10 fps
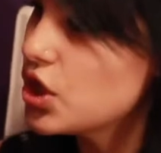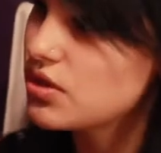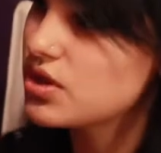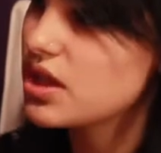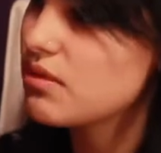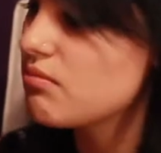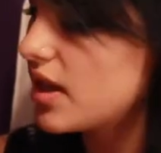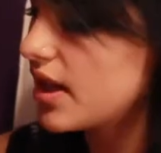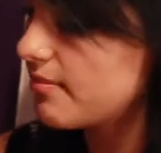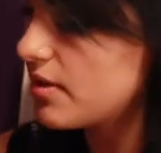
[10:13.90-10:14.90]
Usually when
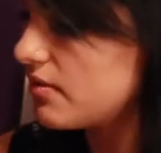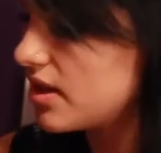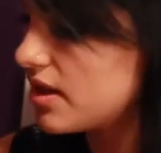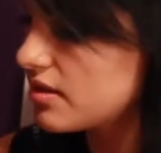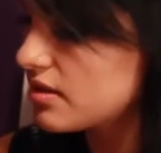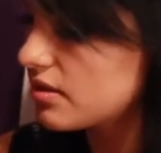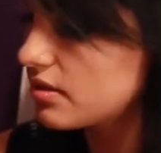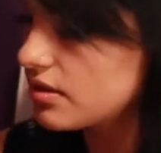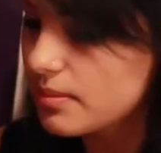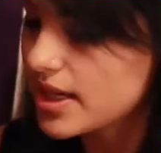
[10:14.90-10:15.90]
I give my readings,
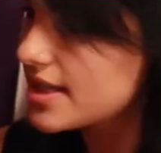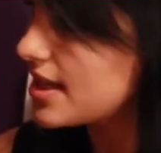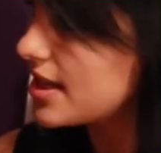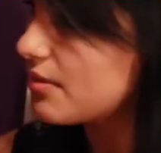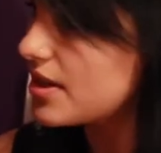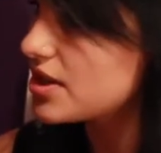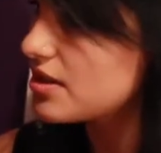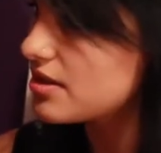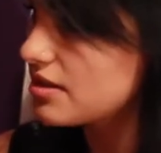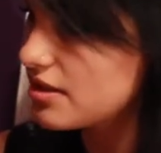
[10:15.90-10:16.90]
nobody has any
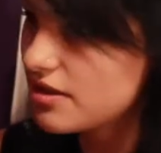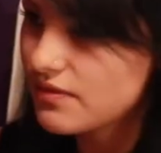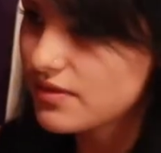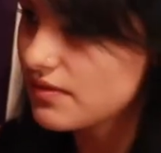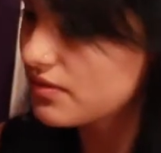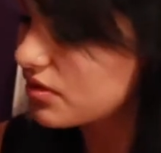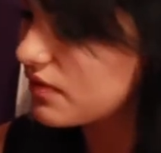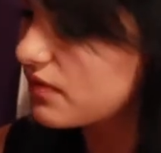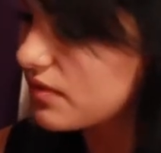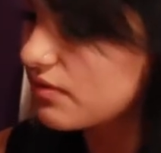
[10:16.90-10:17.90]
questions. You
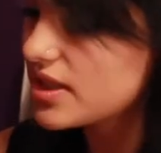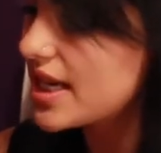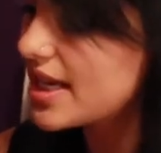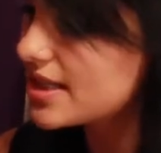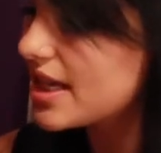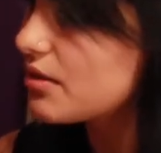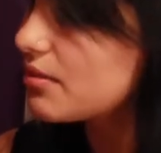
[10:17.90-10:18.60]
could feel free to ask 10